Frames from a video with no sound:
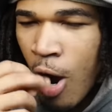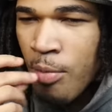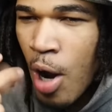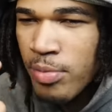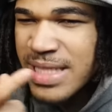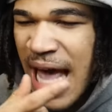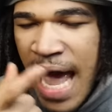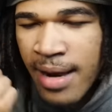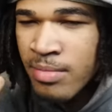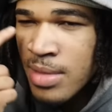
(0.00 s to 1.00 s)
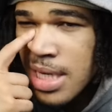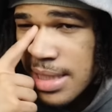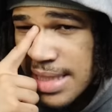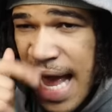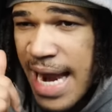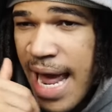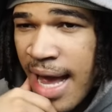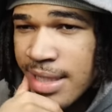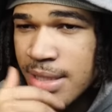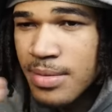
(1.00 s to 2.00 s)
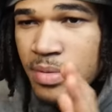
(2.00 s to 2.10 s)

Nope, sad X.